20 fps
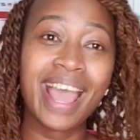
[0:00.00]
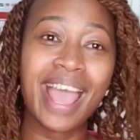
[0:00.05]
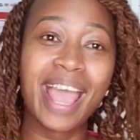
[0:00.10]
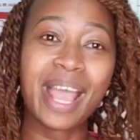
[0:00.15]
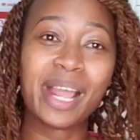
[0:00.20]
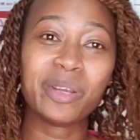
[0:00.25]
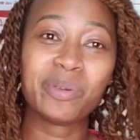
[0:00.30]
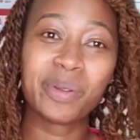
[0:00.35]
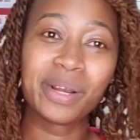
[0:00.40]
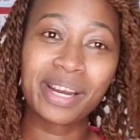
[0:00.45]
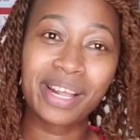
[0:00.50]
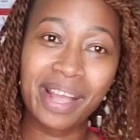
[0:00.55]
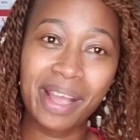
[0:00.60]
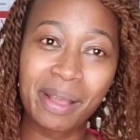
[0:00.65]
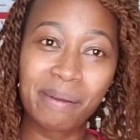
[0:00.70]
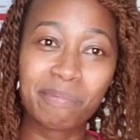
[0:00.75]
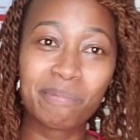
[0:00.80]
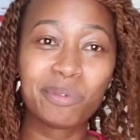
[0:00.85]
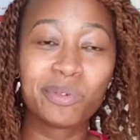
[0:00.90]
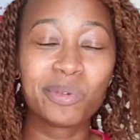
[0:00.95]
and
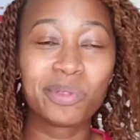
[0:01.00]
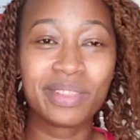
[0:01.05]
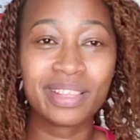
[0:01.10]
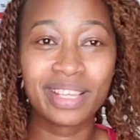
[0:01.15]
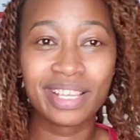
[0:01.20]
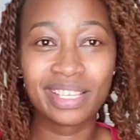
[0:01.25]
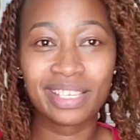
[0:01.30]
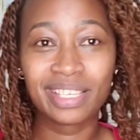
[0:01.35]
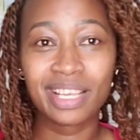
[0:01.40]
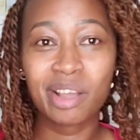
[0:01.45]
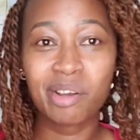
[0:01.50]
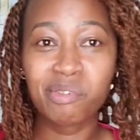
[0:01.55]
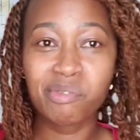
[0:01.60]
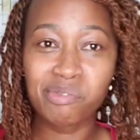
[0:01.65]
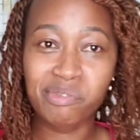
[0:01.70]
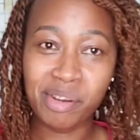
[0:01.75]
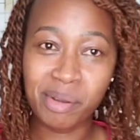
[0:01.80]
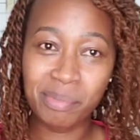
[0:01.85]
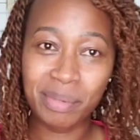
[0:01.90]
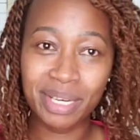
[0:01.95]
welcome to this
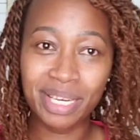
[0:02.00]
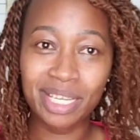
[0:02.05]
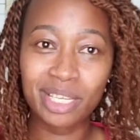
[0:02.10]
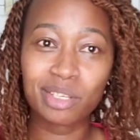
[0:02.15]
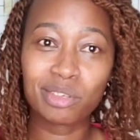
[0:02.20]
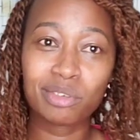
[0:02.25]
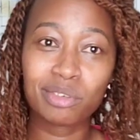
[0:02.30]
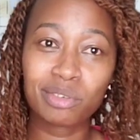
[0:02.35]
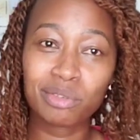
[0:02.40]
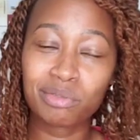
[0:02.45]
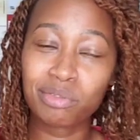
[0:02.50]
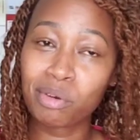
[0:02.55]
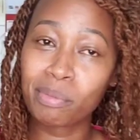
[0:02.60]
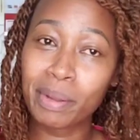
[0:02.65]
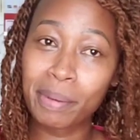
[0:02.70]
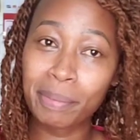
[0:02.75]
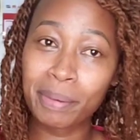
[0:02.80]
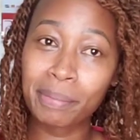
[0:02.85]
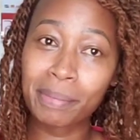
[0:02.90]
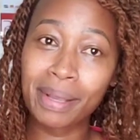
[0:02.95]
family for
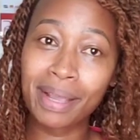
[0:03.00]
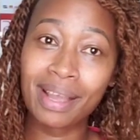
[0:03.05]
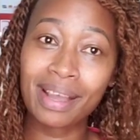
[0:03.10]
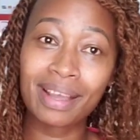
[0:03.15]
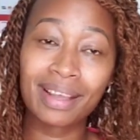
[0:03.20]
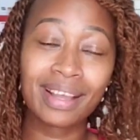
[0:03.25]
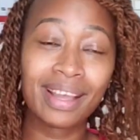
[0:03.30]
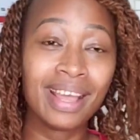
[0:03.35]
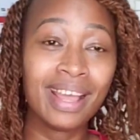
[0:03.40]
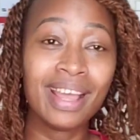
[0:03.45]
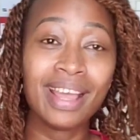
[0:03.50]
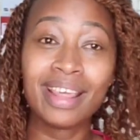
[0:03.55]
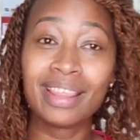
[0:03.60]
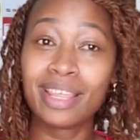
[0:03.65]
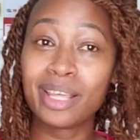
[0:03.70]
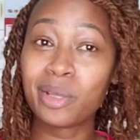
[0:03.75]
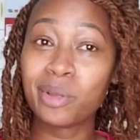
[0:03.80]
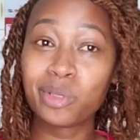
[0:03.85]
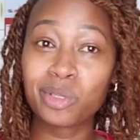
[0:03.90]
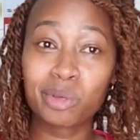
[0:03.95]
my premier gang
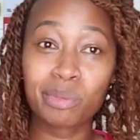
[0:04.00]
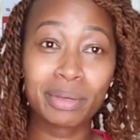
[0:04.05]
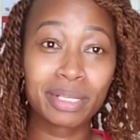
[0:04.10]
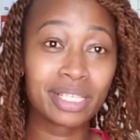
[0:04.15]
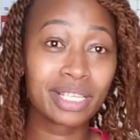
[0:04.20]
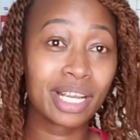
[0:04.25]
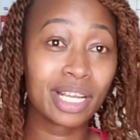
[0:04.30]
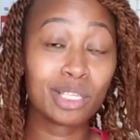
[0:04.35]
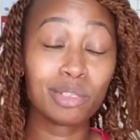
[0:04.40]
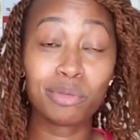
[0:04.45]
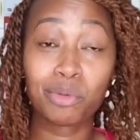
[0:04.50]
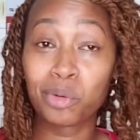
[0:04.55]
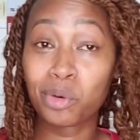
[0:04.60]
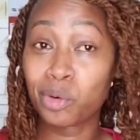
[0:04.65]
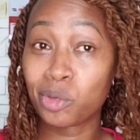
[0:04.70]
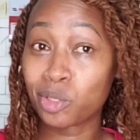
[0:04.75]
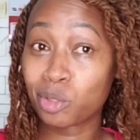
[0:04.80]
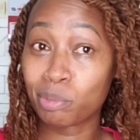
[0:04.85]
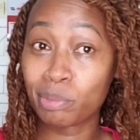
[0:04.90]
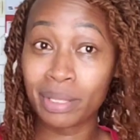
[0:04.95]
thank you so much guys for
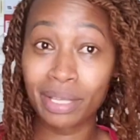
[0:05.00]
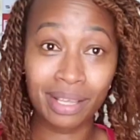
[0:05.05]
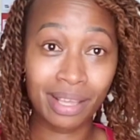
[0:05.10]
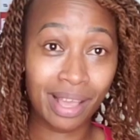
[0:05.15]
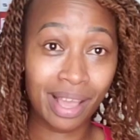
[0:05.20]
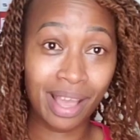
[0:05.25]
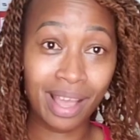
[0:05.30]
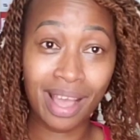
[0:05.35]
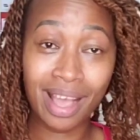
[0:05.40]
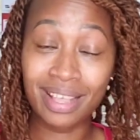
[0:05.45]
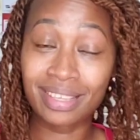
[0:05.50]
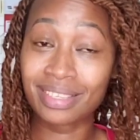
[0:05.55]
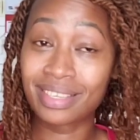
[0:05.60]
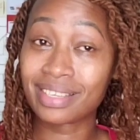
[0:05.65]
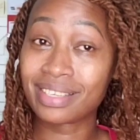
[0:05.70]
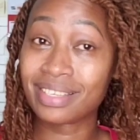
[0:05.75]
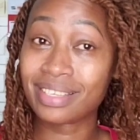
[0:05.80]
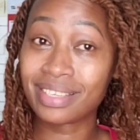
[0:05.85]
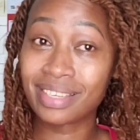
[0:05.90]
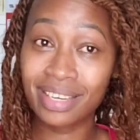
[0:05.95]
always being here
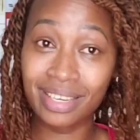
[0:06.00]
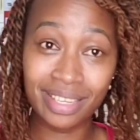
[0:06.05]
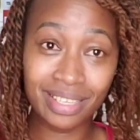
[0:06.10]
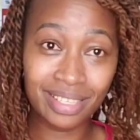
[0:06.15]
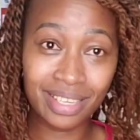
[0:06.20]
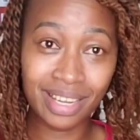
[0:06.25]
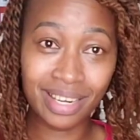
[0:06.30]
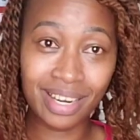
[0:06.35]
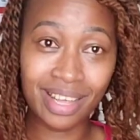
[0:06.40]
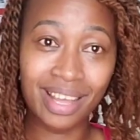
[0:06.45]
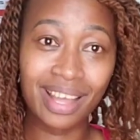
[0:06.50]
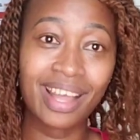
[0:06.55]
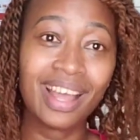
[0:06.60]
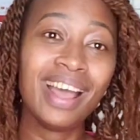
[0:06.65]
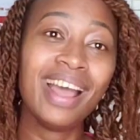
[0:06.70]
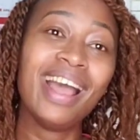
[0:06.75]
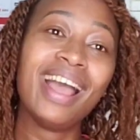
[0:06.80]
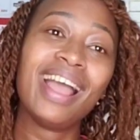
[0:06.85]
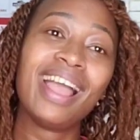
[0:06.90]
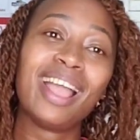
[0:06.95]
asanteni sana
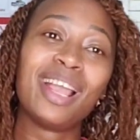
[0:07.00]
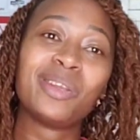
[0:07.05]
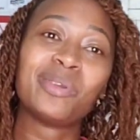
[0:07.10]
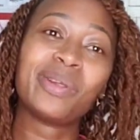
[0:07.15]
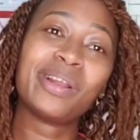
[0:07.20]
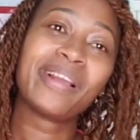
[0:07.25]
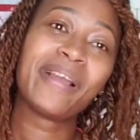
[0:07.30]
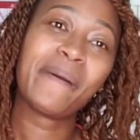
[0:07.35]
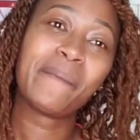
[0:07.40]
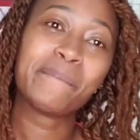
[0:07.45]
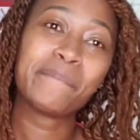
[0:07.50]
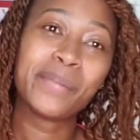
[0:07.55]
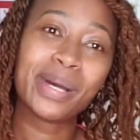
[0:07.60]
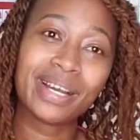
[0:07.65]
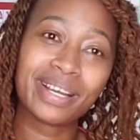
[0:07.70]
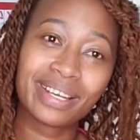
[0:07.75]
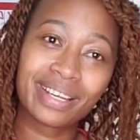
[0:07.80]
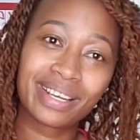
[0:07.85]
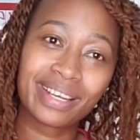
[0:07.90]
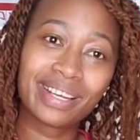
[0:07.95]
and welcome
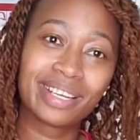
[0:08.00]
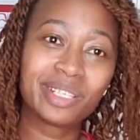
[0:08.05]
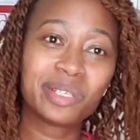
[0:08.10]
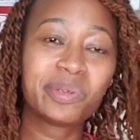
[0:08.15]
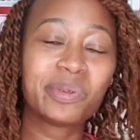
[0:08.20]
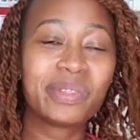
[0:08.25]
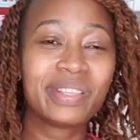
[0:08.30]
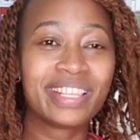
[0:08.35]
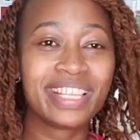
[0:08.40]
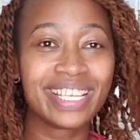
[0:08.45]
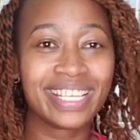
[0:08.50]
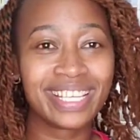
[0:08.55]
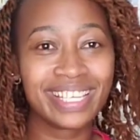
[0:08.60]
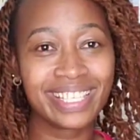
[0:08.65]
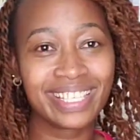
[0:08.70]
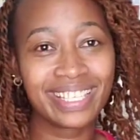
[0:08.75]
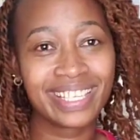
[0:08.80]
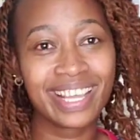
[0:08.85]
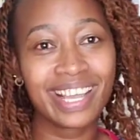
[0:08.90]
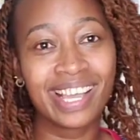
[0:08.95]
back to
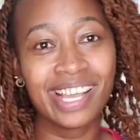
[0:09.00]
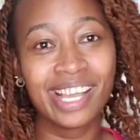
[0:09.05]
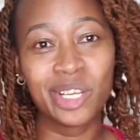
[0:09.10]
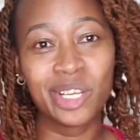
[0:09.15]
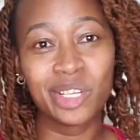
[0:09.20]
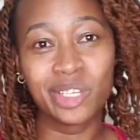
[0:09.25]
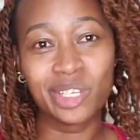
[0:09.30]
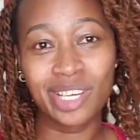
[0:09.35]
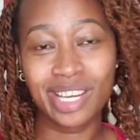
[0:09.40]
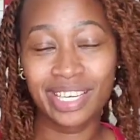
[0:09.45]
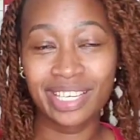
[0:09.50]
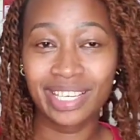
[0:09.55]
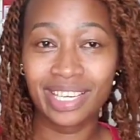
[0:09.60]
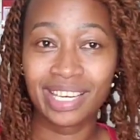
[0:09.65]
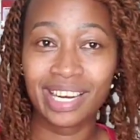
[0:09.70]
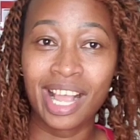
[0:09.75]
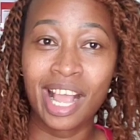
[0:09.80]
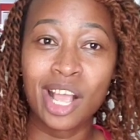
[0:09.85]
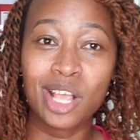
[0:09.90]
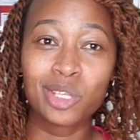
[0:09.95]
this
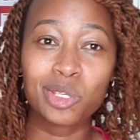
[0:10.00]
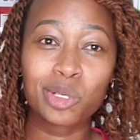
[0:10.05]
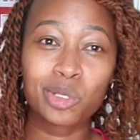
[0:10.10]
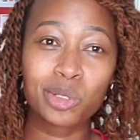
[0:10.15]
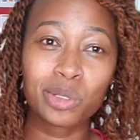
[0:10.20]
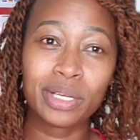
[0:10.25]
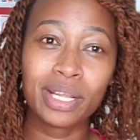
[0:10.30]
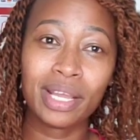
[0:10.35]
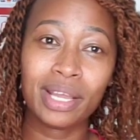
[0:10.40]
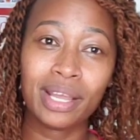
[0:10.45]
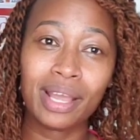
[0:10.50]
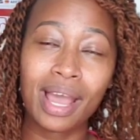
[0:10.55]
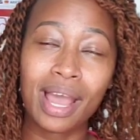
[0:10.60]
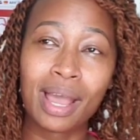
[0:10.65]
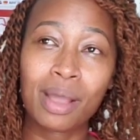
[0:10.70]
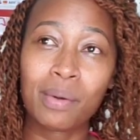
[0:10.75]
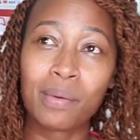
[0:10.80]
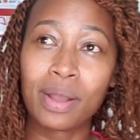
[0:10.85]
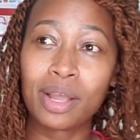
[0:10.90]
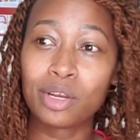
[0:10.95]
channel so today
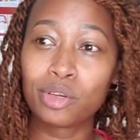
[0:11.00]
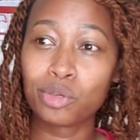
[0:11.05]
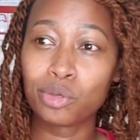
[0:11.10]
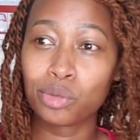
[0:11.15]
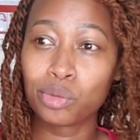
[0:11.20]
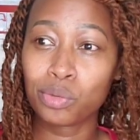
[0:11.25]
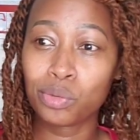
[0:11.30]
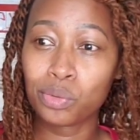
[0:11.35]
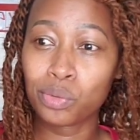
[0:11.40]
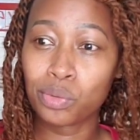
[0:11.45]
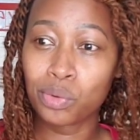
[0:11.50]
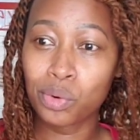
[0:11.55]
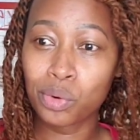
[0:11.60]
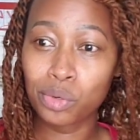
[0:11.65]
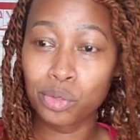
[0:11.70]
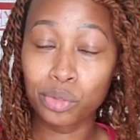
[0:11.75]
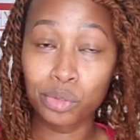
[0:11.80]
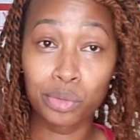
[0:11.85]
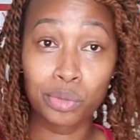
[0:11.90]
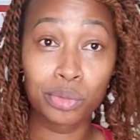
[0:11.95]
i want to
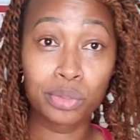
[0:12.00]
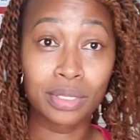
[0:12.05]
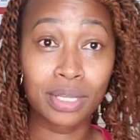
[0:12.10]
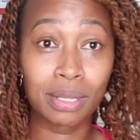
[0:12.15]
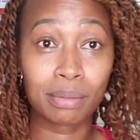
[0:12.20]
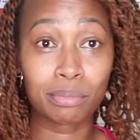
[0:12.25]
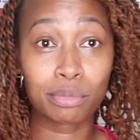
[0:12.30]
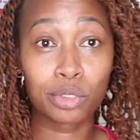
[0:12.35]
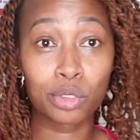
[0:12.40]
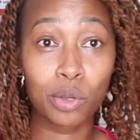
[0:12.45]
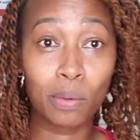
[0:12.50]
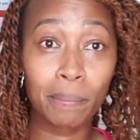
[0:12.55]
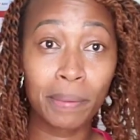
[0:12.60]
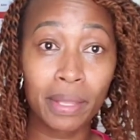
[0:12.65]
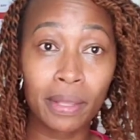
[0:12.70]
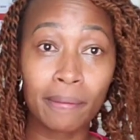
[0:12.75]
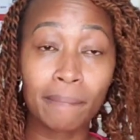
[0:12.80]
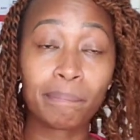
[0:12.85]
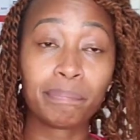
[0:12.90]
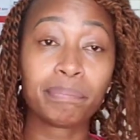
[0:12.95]
go to do some
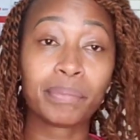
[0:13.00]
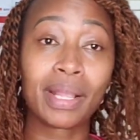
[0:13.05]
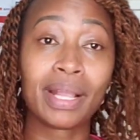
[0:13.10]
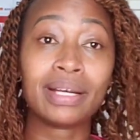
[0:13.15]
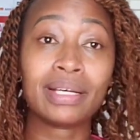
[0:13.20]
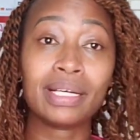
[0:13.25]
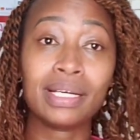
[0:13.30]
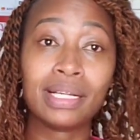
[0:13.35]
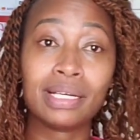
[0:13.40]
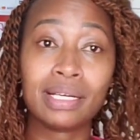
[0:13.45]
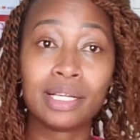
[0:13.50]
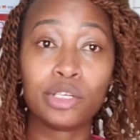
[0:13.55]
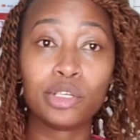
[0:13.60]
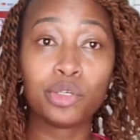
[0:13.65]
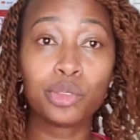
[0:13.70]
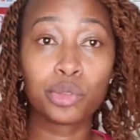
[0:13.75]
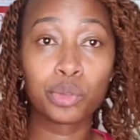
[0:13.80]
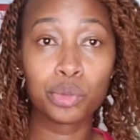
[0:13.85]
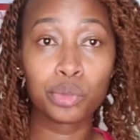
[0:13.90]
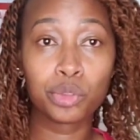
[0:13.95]
shopping i really need
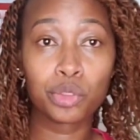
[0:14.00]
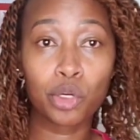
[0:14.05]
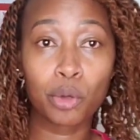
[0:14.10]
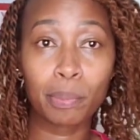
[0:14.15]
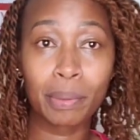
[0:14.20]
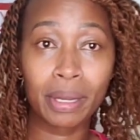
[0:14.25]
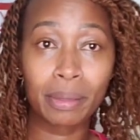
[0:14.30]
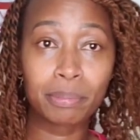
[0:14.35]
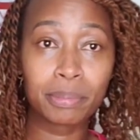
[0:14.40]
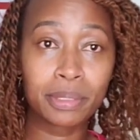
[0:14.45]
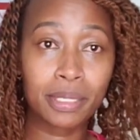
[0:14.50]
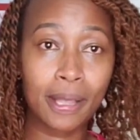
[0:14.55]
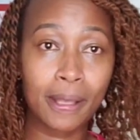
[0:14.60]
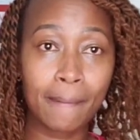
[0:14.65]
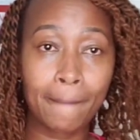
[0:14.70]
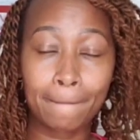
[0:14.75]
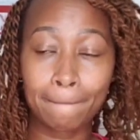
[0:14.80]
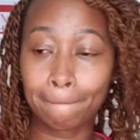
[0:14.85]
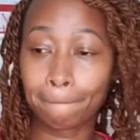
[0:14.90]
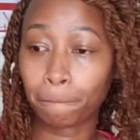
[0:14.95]
to top up
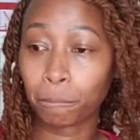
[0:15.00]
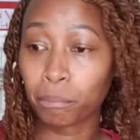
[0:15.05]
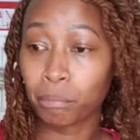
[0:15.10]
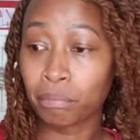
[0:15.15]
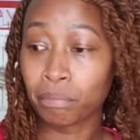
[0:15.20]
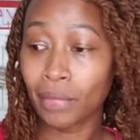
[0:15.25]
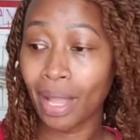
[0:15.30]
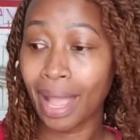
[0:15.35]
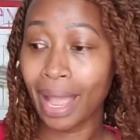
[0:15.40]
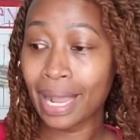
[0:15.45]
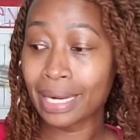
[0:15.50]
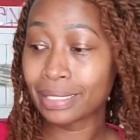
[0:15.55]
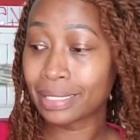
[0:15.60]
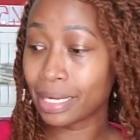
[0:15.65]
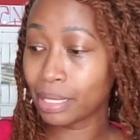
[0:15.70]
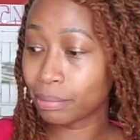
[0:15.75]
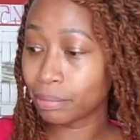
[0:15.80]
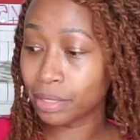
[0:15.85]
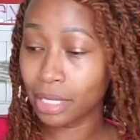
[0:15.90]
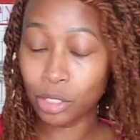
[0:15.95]
some
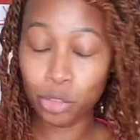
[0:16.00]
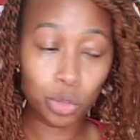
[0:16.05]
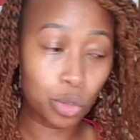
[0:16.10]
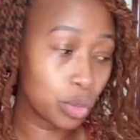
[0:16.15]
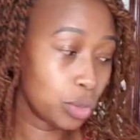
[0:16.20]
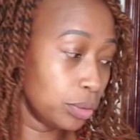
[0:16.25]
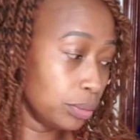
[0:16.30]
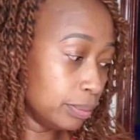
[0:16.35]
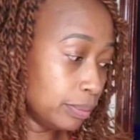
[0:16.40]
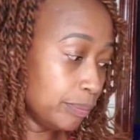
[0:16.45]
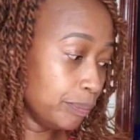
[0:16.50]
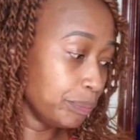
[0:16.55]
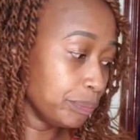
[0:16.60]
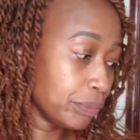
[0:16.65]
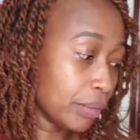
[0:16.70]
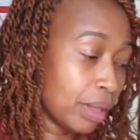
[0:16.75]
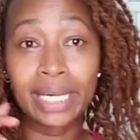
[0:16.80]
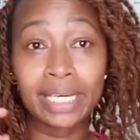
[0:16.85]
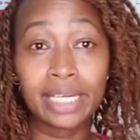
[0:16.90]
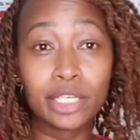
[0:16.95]
items at
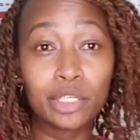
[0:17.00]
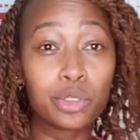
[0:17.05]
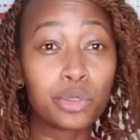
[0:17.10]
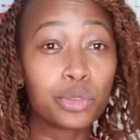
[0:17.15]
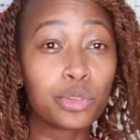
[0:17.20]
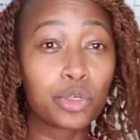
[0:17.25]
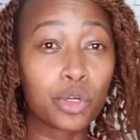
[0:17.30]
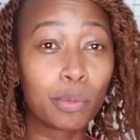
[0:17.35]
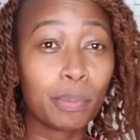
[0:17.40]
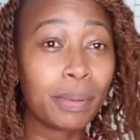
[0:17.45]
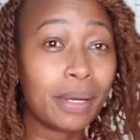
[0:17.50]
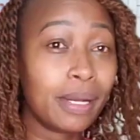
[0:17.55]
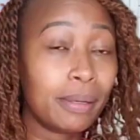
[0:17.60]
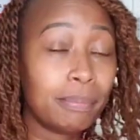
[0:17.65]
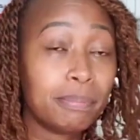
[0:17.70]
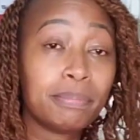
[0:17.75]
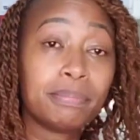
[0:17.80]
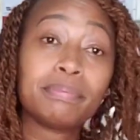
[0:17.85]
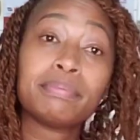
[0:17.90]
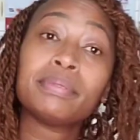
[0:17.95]
home i need to top
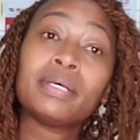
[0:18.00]
up